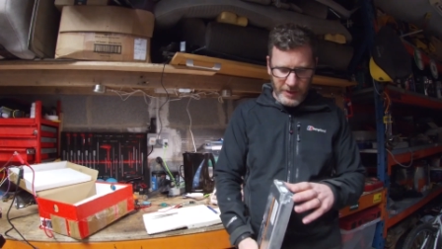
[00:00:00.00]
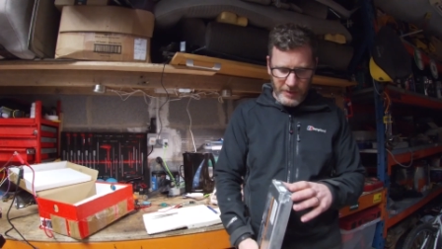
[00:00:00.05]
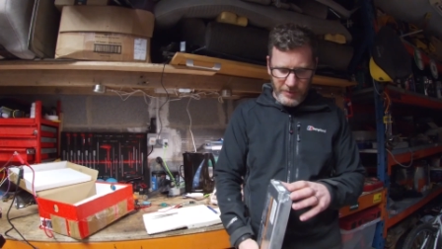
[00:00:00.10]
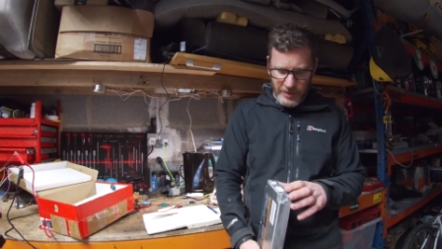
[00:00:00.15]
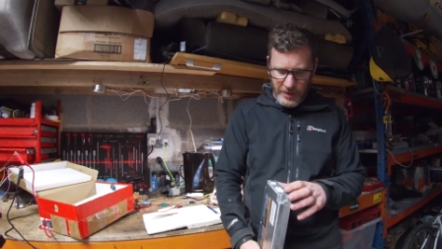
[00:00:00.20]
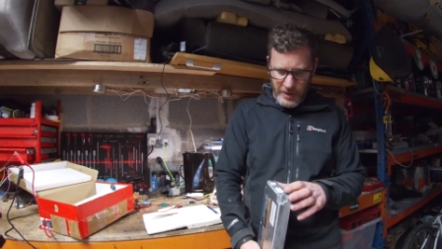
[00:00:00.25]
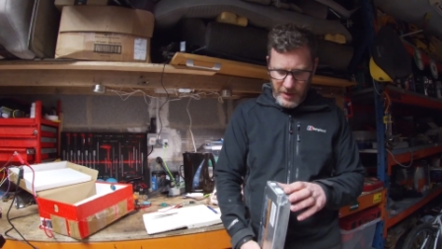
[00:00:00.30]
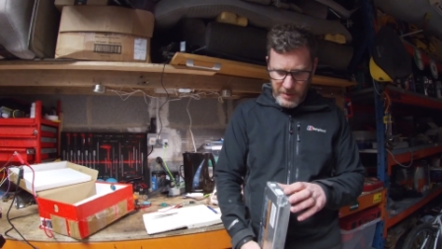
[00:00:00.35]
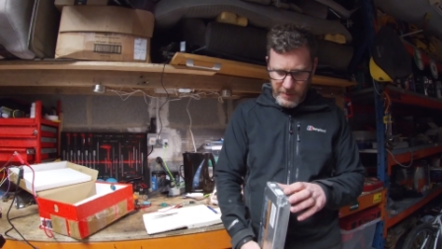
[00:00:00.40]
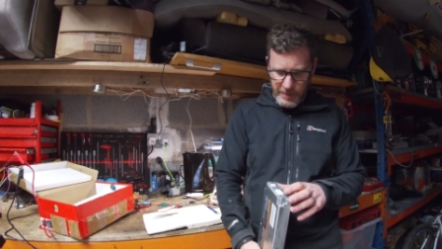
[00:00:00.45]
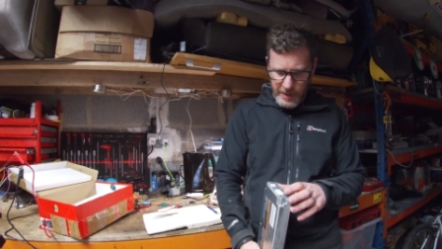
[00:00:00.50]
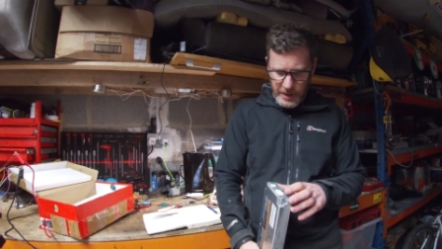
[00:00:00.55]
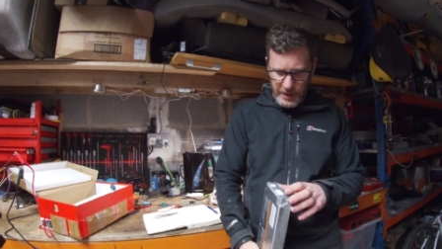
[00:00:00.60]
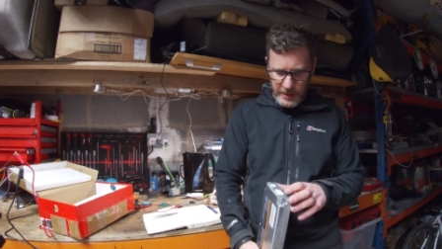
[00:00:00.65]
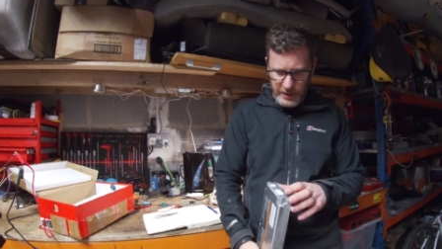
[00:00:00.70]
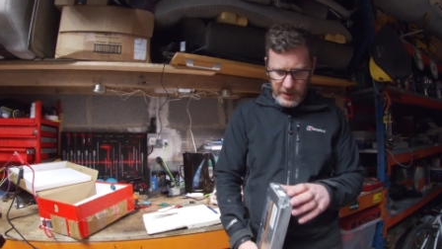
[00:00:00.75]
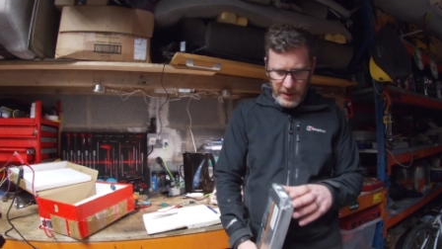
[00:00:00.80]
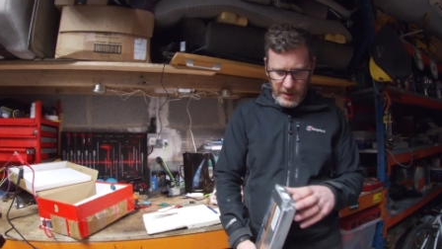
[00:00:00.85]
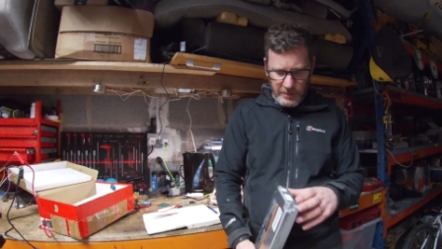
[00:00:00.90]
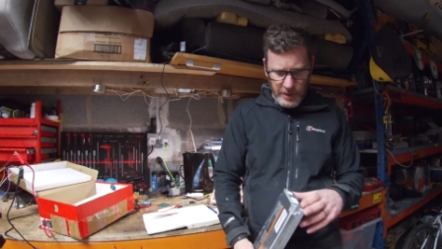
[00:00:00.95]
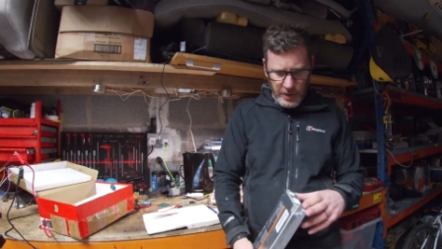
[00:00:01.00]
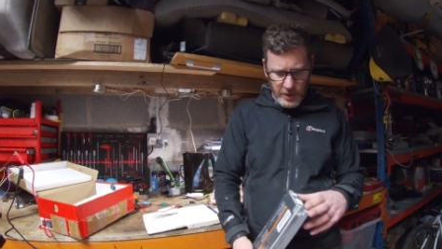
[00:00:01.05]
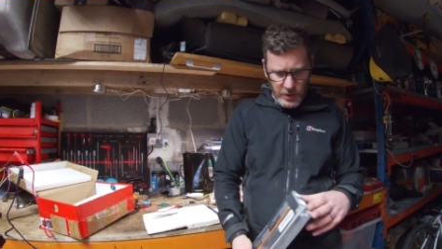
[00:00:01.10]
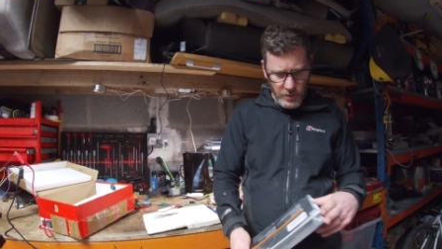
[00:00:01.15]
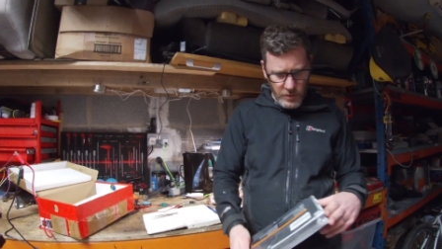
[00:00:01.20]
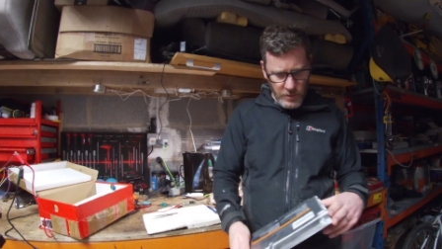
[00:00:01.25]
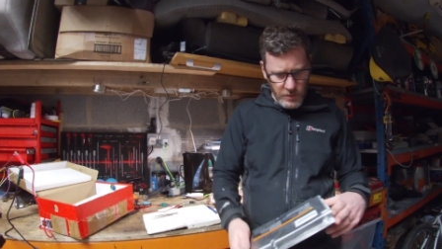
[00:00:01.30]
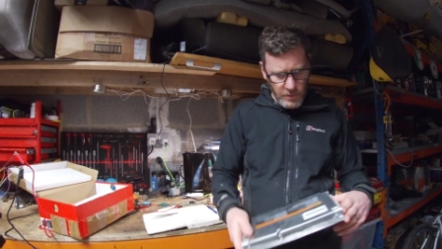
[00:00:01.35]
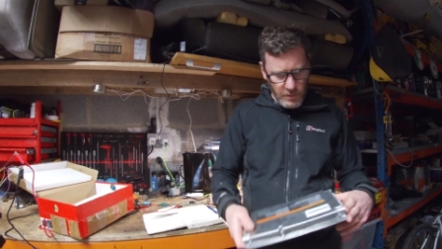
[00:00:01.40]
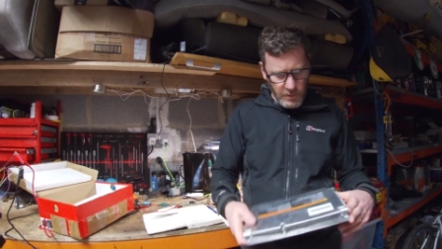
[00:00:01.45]
They forgot about it and went,
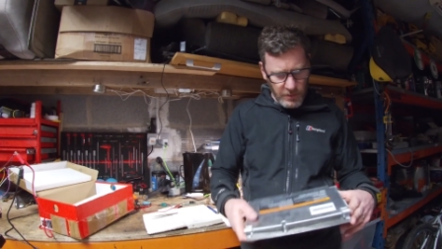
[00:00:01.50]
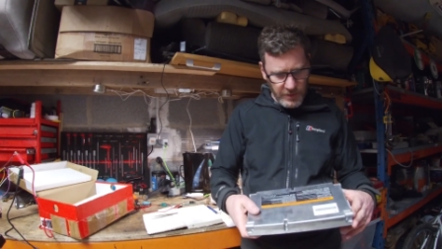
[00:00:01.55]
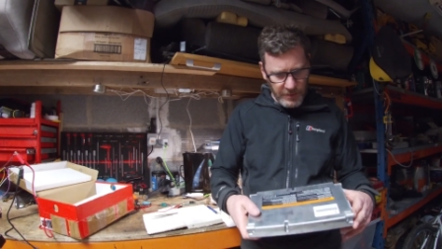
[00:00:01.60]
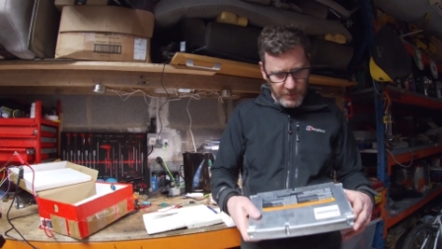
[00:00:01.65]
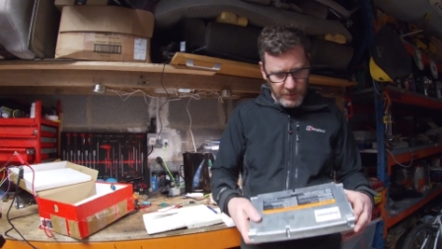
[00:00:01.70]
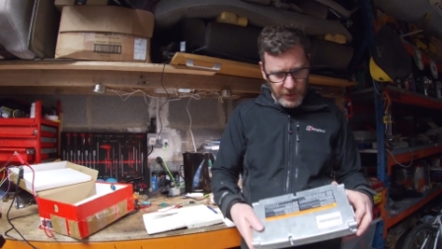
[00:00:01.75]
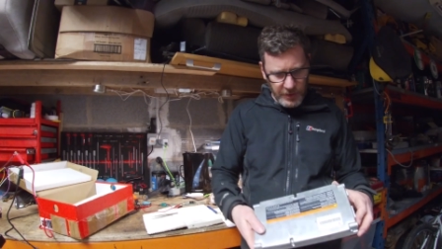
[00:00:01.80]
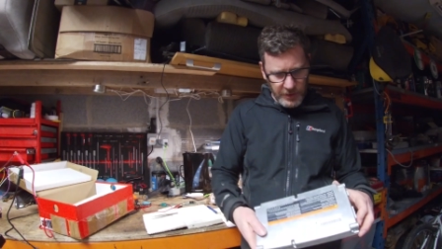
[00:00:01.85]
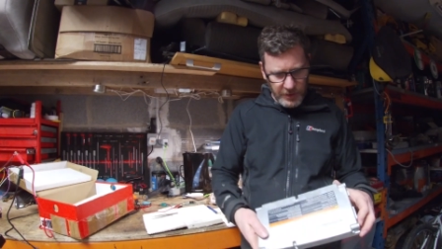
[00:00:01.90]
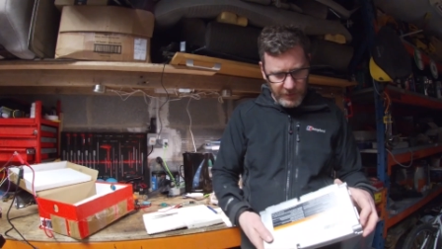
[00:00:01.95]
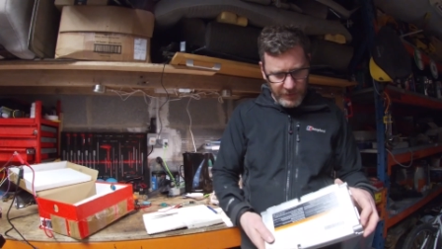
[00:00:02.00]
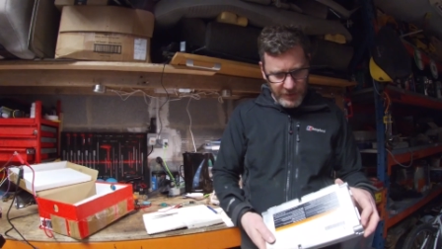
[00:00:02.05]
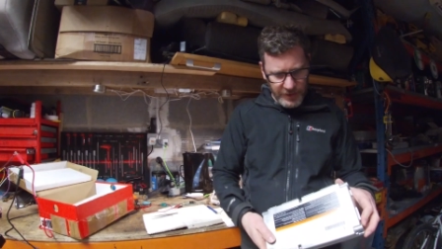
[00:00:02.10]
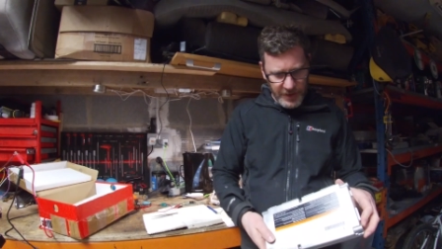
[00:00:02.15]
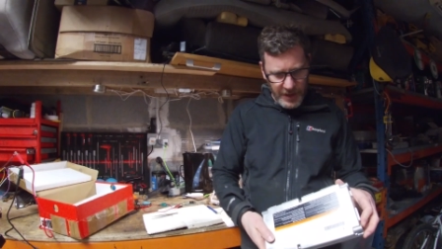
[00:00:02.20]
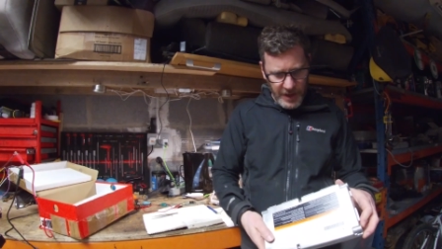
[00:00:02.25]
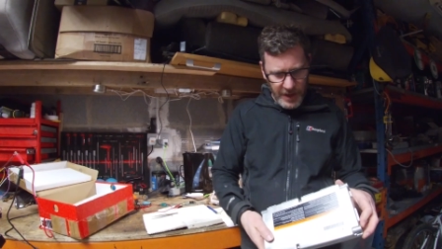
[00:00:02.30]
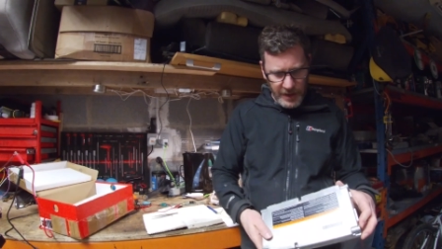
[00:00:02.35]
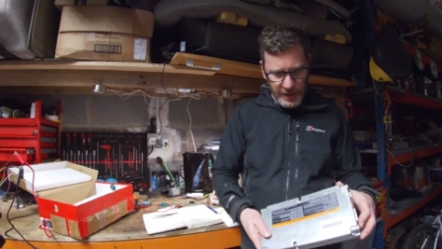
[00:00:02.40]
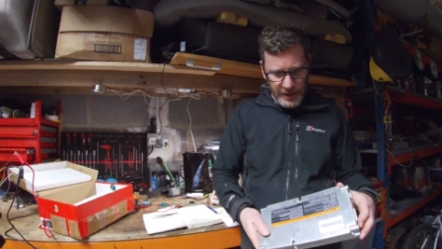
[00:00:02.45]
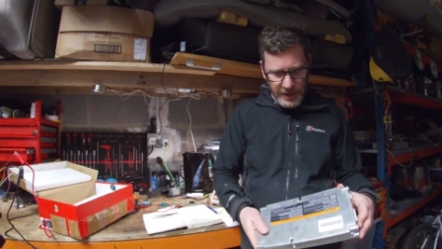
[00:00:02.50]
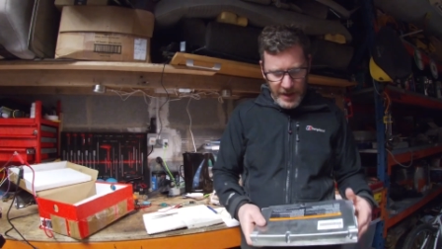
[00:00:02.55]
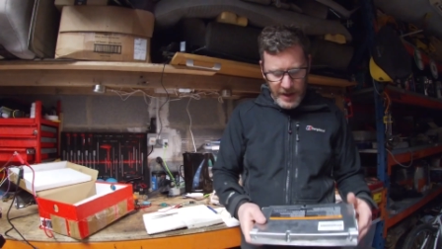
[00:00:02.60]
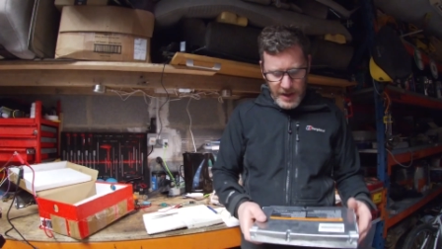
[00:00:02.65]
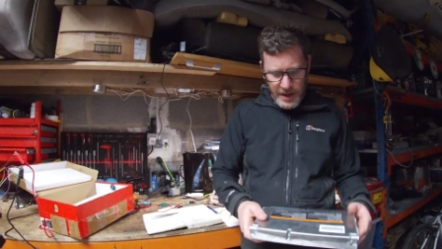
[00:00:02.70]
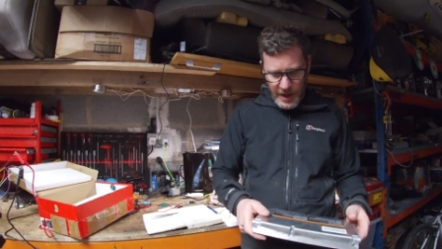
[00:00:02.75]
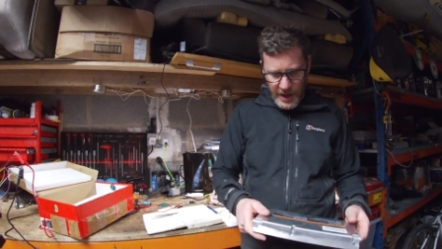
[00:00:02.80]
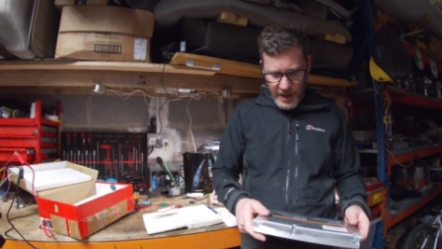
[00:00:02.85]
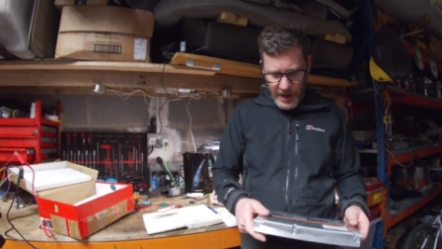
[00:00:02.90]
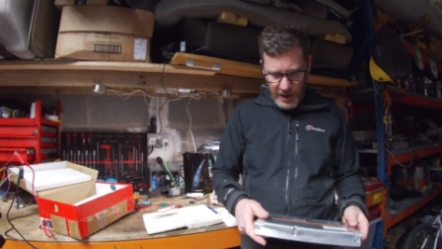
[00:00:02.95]
"Ooh," put it up for sale,
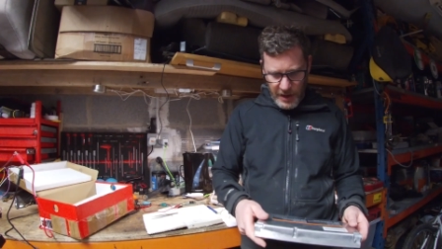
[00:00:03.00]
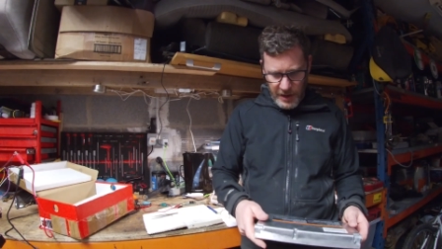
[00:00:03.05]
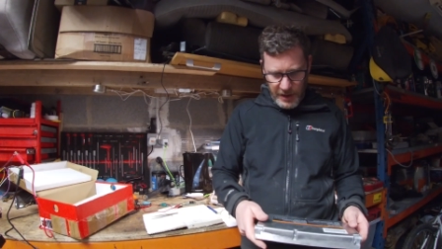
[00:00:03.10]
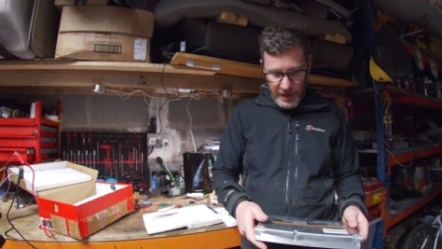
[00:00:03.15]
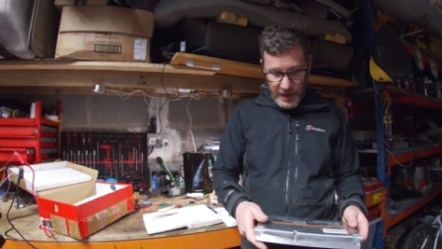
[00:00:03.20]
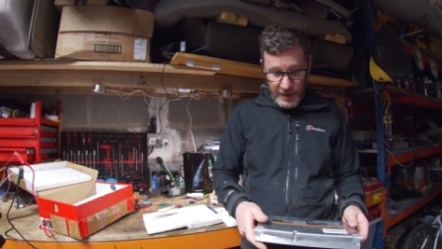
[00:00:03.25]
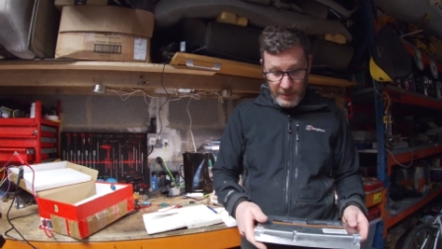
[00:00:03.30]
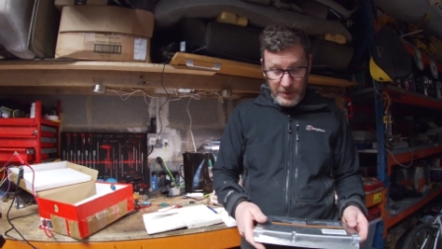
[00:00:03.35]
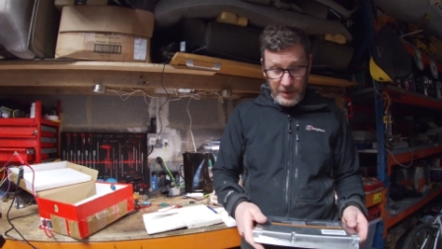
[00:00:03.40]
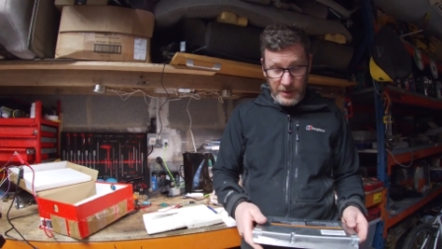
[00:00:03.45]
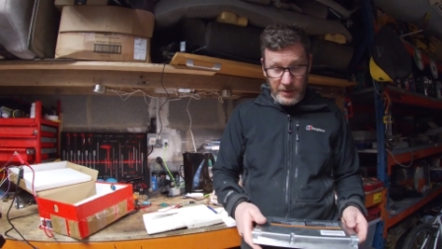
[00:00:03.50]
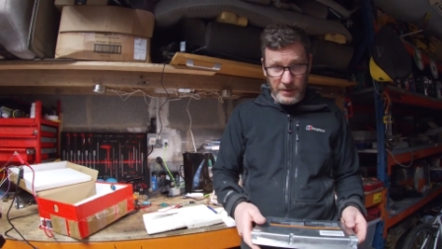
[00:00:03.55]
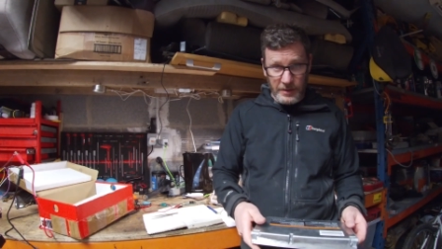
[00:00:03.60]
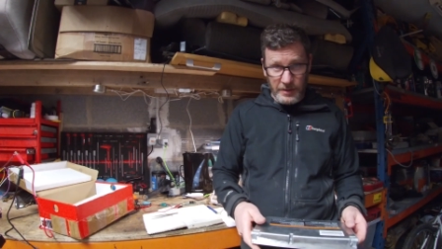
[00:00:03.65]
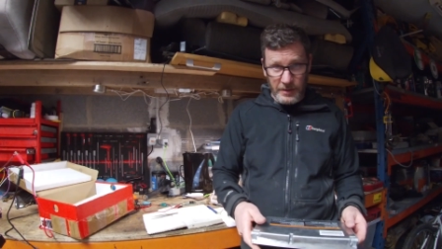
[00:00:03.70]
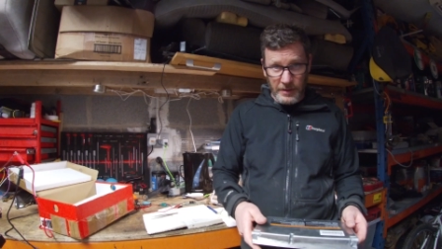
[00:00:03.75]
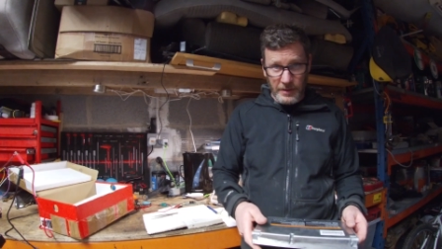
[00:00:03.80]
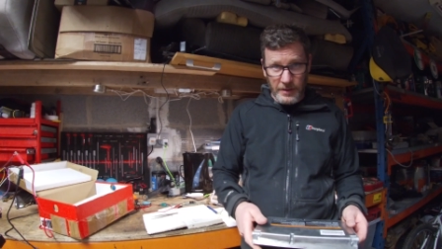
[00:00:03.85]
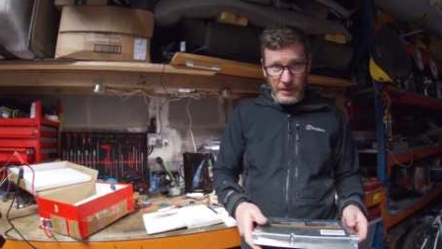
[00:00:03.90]
and I nabbed it.